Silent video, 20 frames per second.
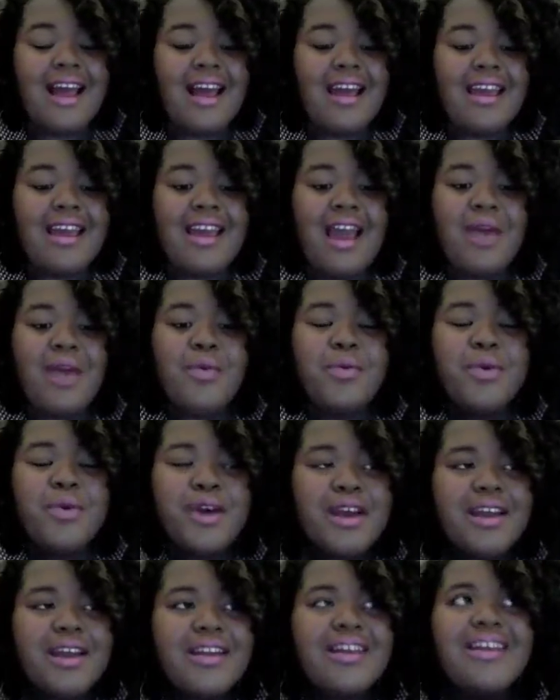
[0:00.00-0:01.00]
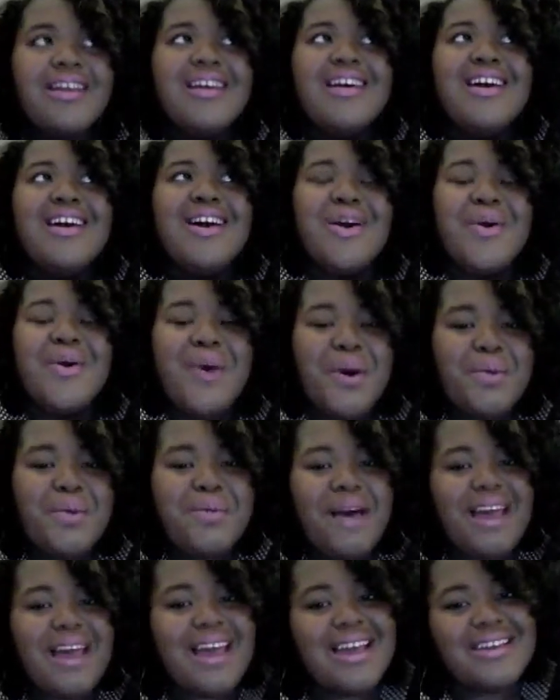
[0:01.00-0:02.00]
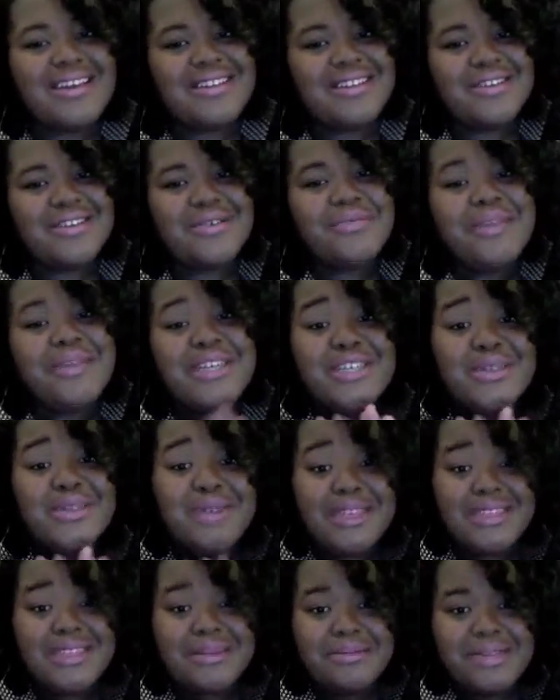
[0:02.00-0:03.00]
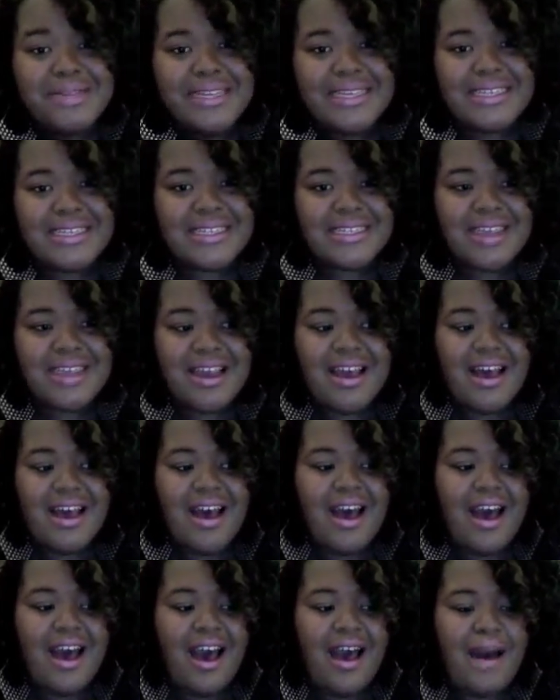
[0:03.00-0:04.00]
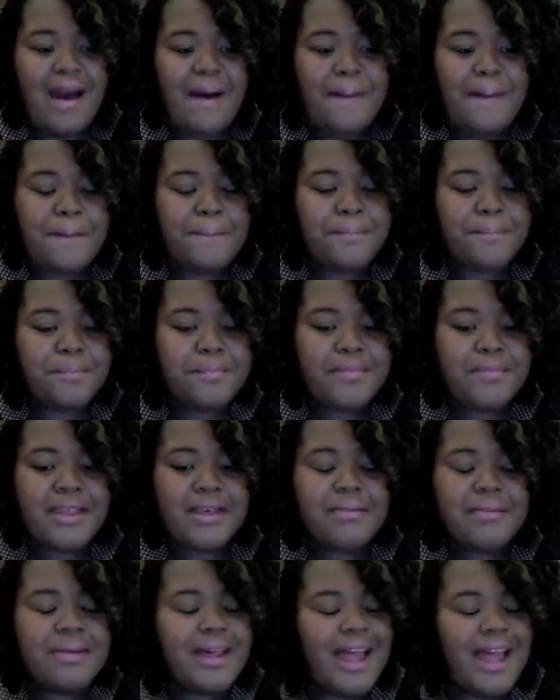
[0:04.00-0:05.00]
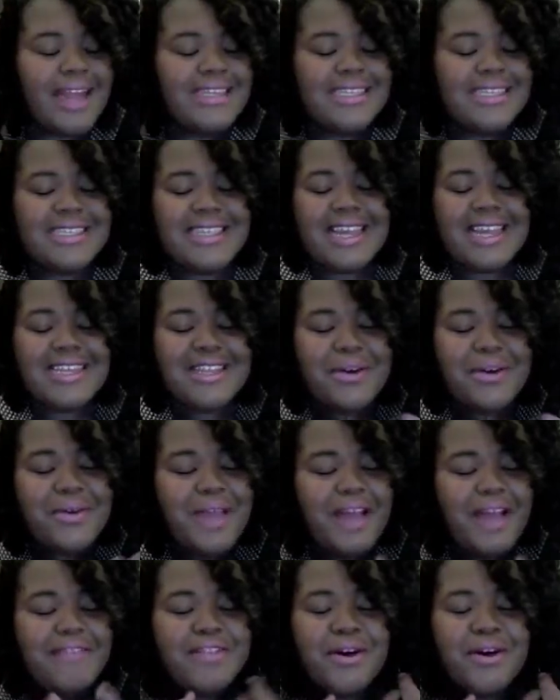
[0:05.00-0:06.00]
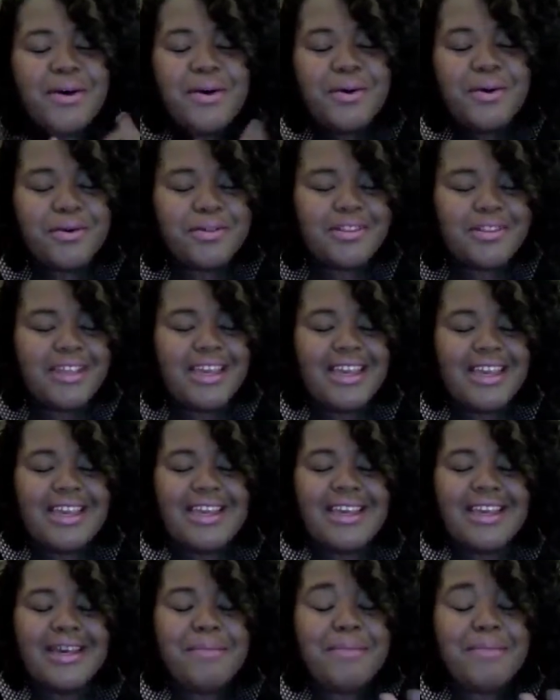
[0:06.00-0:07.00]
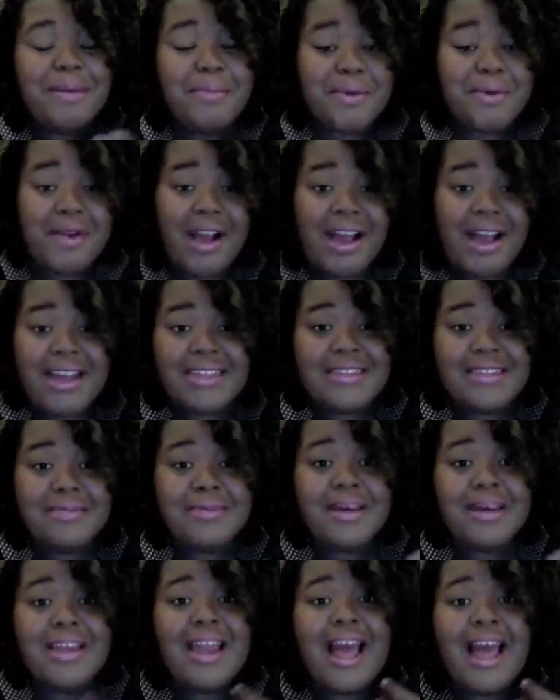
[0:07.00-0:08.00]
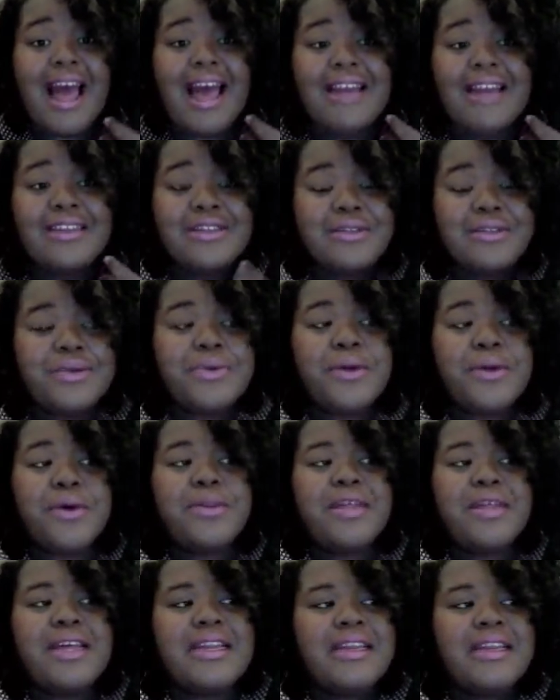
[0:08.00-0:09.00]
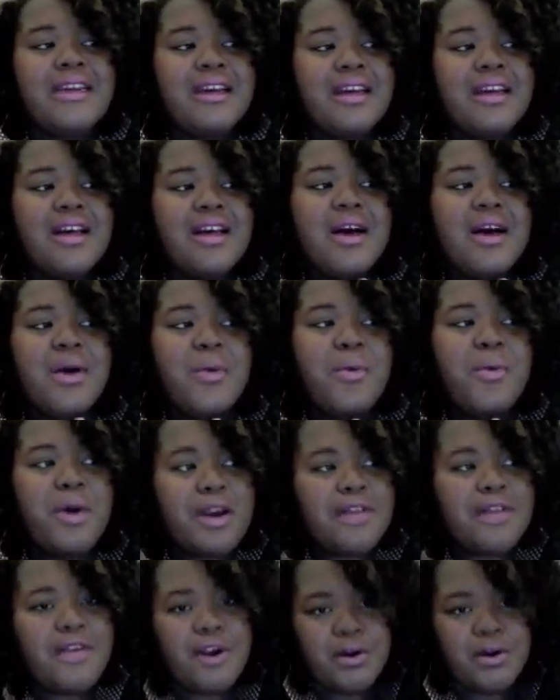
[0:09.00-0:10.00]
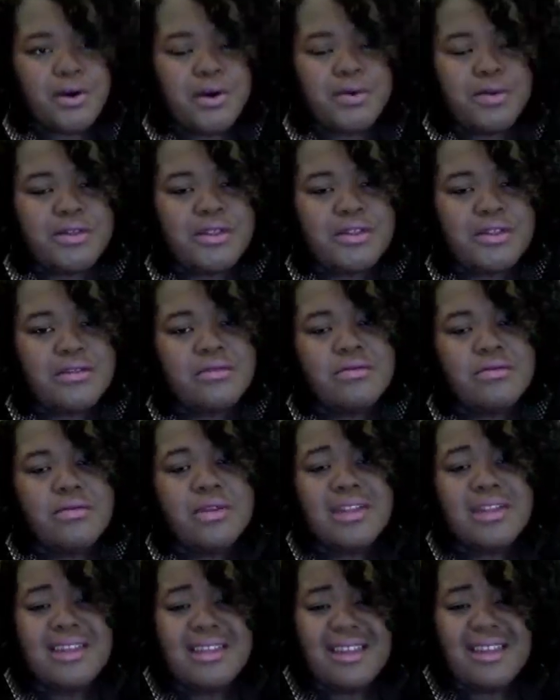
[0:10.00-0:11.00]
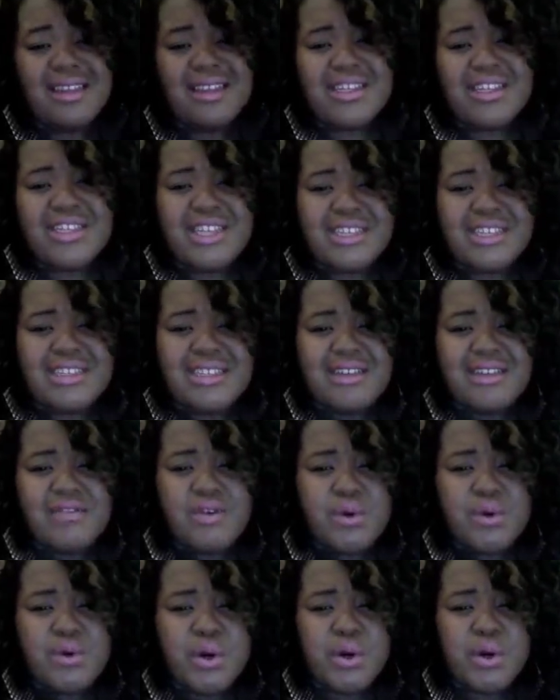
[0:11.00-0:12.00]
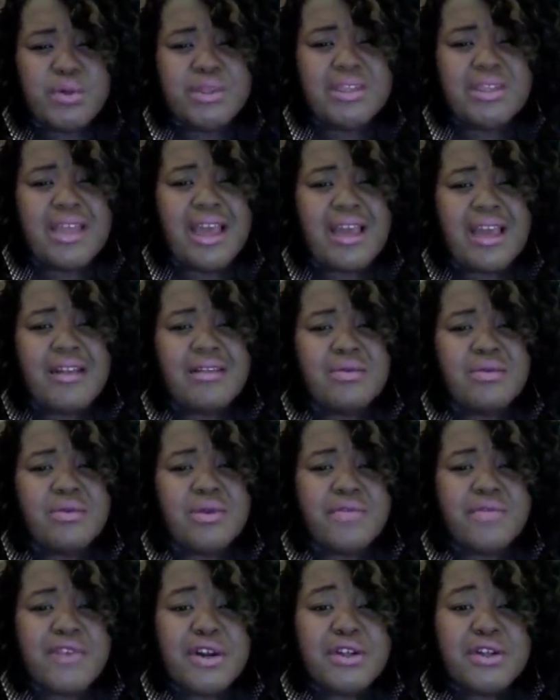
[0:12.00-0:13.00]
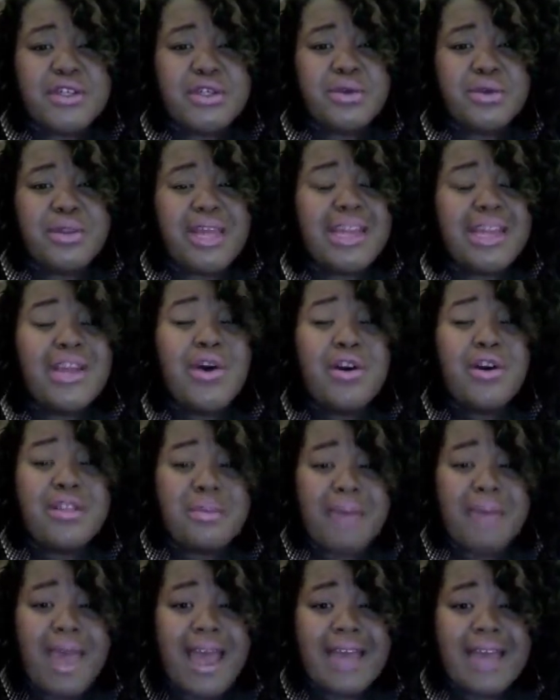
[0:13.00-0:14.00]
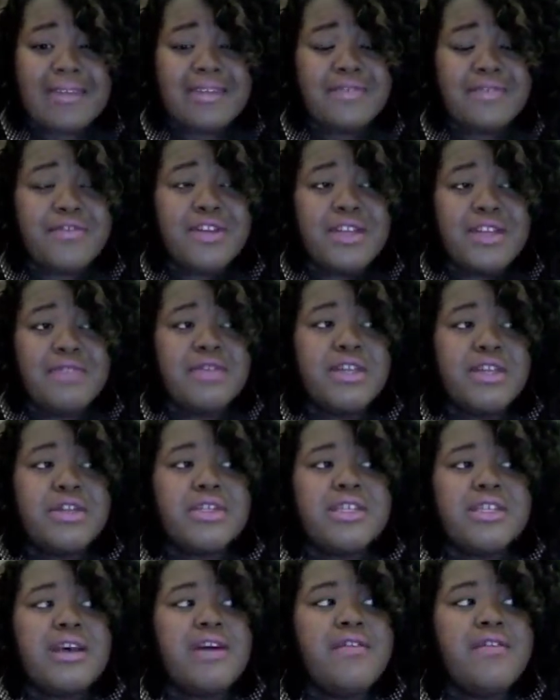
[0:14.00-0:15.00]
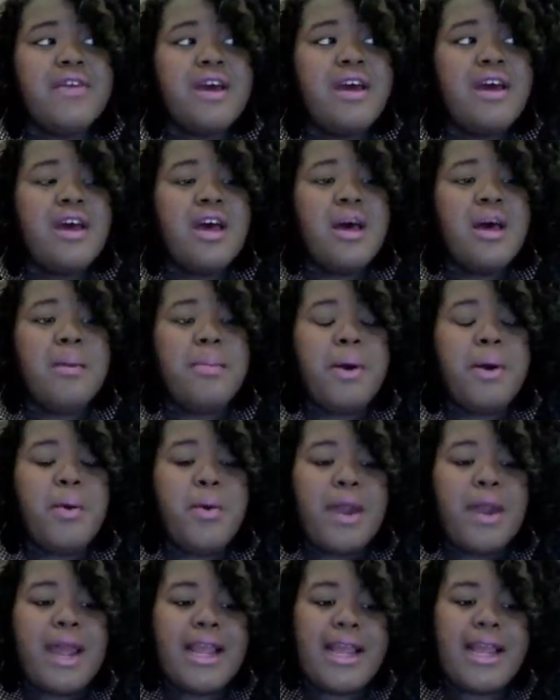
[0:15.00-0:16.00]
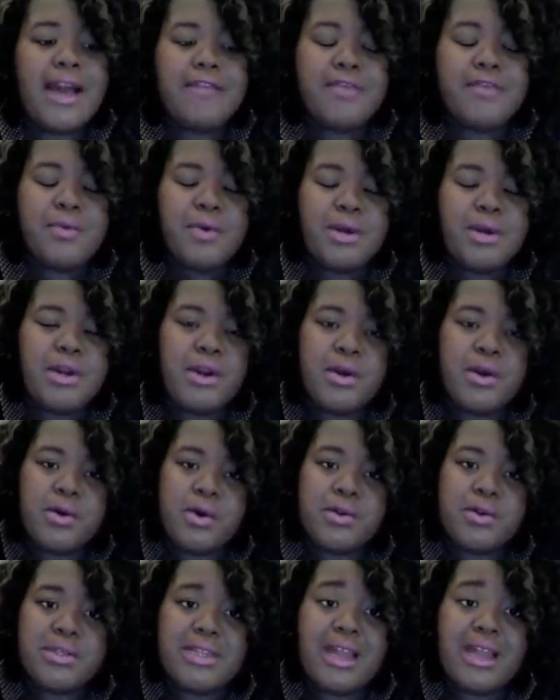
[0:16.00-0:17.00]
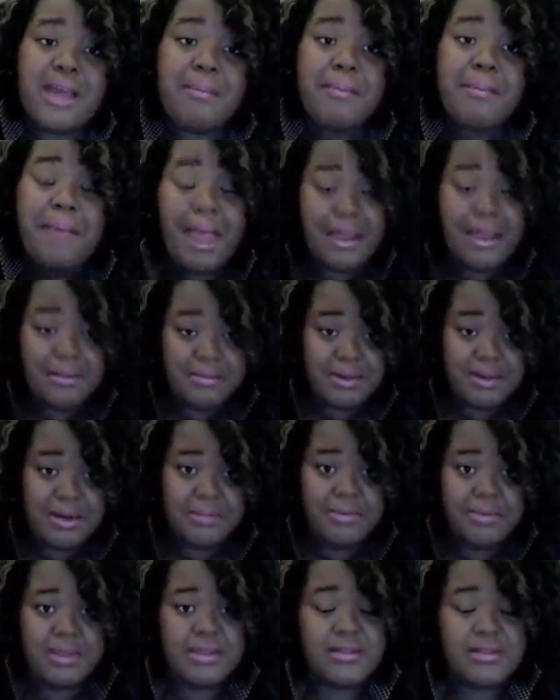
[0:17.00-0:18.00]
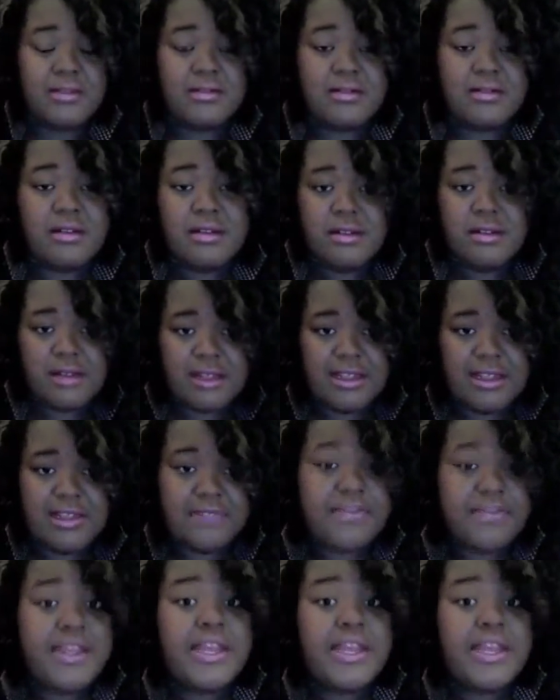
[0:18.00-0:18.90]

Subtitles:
I would quote Maya Angelou, may she rest in peace. But I don't have the whole thing memorized, but I do know that one of her quotes, and really I think she has several quotes that refer to letting go of the past and forgiving yourself. But what I got from one of her quotes that I might put up in this